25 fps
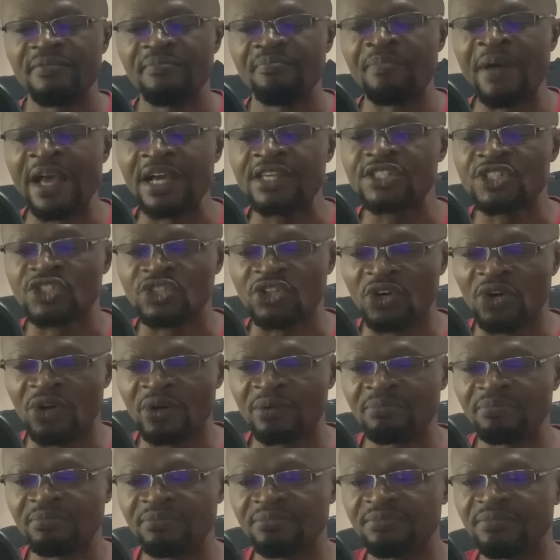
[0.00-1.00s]

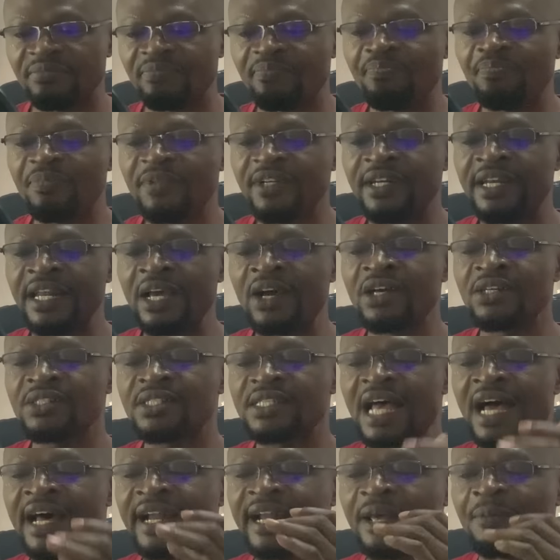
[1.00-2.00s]
Beckstrom.
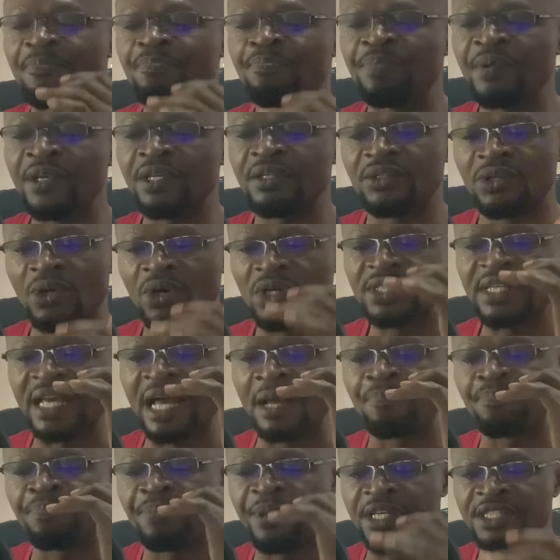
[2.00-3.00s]
Those
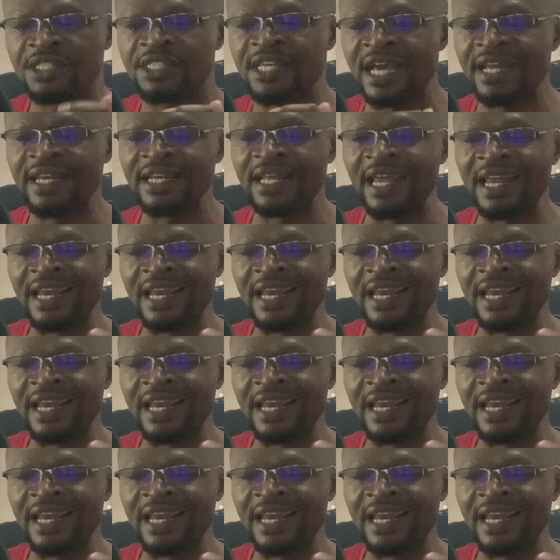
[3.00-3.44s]
are pictured